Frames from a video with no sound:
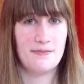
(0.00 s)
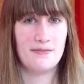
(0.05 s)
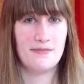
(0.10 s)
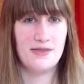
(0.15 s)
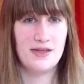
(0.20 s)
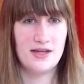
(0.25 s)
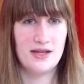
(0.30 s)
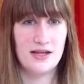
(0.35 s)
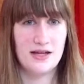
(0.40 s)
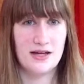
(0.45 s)

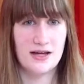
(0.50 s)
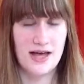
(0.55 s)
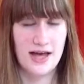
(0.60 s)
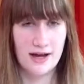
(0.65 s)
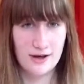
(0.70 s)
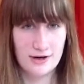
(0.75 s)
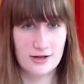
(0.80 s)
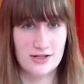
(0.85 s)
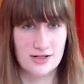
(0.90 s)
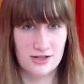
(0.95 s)
The
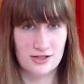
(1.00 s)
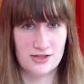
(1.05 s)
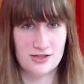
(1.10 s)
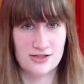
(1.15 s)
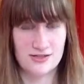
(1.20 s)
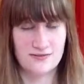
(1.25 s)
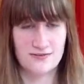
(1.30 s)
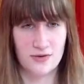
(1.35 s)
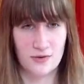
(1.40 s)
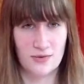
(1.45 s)

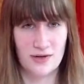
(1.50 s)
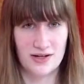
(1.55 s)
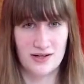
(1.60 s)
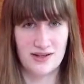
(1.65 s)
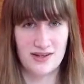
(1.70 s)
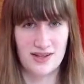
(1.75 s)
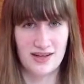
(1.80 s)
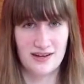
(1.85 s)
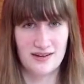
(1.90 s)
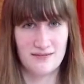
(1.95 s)
characters, for one
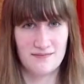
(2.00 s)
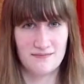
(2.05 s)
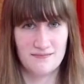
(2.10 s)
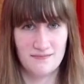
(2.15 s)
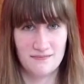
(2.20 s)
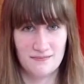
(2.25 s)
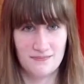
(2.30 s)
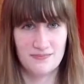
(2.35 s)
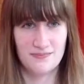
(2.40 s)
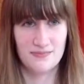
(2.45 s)
thing.
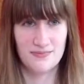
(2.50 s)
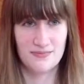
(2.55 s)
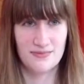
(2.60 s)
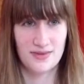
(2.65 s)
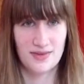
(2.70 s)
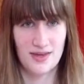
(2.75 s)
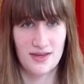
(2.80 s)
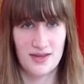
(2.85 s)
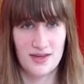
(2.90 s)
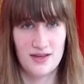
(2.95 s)

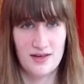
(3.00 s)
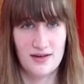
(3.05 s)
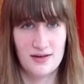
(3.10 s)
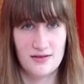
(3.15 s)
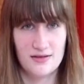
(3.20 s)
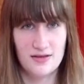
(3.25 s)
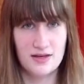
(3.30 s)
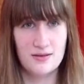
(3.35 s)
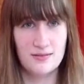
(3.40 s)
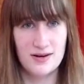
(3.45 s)

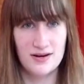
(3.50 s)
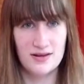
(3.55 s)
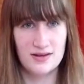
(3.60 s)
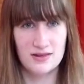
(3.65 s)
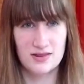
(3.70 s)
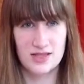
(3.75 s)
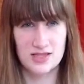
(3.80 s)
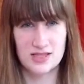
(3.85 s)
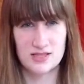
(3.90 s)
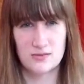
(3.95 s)
Think about
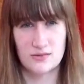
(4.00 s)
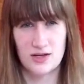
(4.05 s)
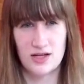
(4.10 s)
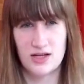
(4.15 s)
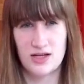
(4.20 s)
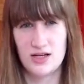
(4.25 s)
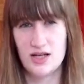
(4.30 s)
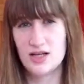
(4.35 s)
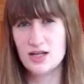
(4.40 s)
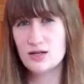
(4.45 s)
it this
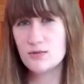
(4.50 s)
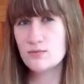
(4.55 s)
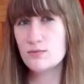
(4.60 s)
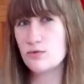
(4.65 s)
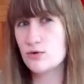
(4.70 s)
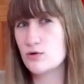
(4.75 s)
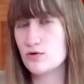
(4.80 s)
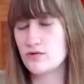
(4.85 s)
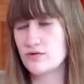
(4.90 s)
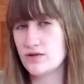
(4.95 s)
way. In the
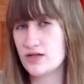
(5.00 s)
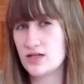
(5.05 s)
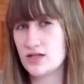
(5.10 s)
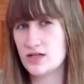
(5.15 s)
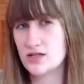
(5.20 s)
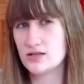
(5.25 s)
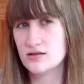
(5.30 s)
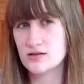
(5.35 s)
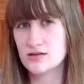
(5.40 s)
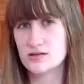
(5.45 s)

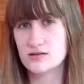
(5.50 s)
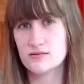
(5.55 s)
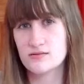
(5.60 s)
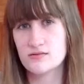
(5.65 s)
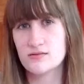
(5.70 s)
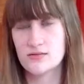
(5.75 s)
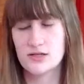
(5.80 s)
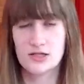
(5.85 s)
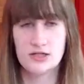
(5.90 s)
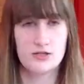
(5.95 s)
movies,
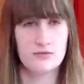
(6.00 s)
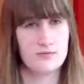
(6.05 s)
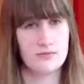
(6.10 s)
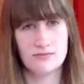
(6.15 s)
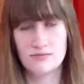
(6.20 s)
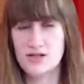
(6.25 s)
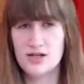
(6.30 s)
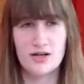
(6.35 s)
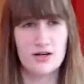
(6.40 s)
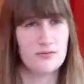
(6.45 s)

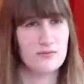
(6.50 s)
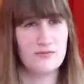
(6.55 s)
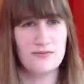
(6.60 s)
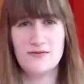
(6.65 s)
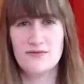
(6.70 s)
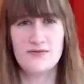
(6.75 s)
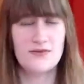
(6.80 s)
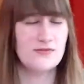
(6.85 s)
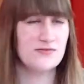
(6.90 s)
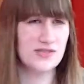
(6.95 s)
you know,
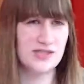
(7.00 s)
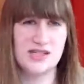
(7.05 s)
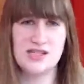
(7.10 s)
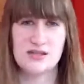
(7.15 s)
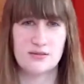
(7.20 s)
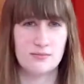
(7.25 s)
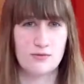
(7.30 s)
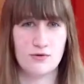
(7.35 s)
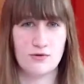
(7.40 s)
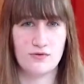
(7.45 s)
you've seen
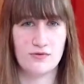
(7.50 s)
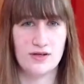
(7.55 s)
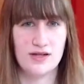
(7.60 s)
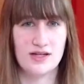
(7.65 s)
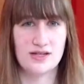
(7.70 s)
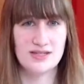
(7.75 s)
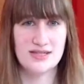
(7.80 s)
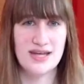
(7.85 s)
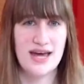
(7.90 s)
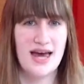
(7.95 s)
the
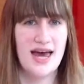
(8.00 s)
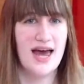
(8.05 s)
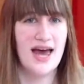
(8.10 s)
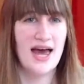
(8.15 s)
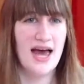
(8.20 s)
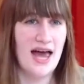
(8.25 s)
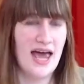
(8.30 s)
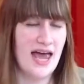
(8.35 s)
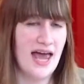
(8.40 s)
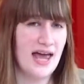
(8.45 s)
movies.
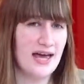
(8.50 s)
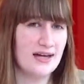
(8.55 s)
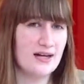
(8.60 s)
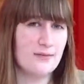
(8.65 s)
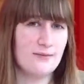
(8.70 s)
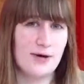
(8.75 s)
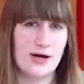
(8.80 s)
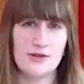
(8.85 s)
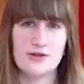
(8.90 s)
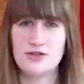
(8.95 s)

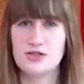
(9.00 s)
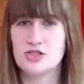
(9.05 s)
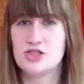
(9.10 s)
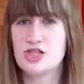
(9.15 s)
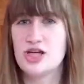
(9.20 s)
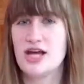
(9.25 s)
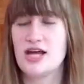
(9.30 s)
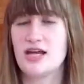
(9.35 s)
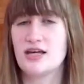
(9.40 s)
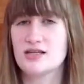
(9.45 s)
Annabeth
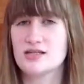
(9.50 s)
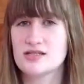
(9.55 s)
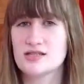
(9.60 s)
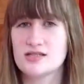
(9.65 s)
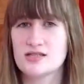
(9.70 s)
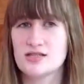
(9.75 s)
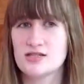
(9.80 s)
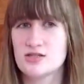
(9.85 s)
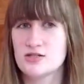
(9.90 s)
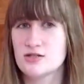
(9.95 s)

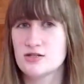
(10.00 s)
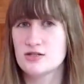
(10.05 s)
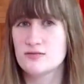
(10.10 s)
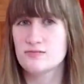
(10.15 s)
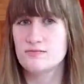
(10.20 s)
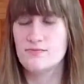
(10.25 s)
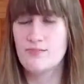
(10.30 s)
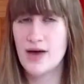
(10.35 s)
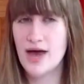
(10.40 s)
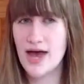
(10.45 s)
Chase.
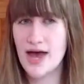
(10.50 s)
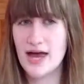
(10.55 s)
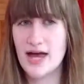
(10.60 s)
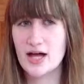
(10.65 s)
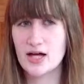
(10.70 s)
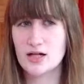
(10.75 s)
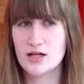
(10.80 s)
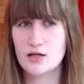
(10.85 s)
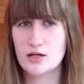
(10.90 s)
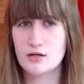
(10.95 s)

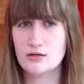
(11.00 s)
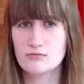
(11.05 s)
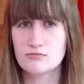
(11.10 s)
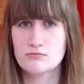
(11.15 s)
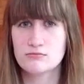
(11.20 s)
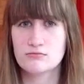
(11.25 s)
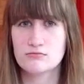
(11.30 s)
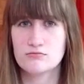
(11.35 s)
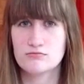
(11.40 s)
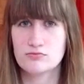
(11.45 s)
Pale,
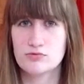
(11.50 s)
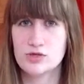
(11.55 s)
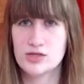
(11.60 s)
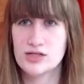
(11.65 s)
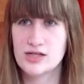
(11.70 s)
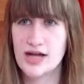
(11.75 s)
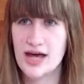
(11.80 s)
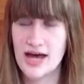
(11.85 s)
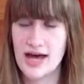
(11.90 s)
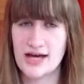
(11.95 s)

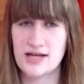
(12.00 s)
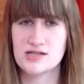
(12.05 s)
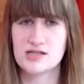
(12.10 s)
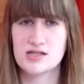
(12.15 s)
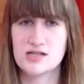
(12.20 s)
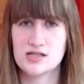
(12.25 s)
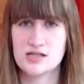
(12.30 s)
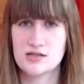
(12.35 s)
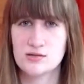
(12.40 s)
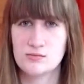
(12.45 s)

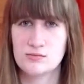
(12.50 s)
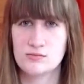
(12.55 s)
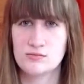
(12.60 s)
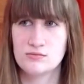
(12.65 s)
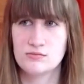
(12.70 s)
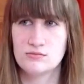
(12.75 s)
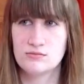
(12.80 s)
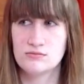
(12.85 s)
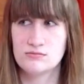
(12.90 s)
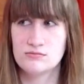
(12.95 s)
brunette.
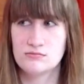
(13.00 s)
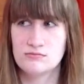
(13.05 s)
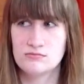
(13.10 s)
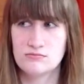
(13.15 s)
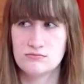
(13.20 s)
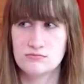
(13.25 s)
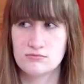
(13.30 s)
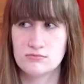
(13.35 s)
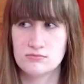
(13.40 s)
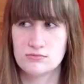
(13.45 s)

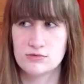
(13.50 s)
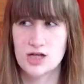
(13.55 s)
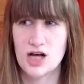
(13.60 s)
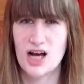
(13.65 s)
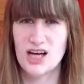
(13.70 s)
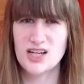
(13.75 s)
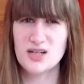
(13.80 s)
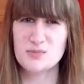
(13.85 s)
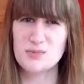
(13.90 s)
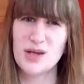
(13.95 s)

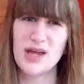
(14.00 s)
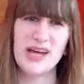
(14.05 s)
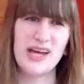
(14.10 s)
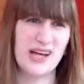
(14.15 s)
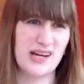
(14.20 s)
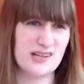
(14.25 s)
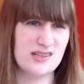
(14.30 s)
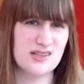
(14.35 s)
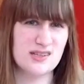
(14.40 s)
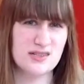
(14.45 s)
Kind of
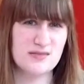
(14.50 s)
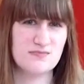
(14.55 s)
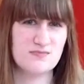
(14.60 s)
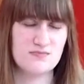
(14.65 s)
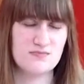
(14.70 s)
bland.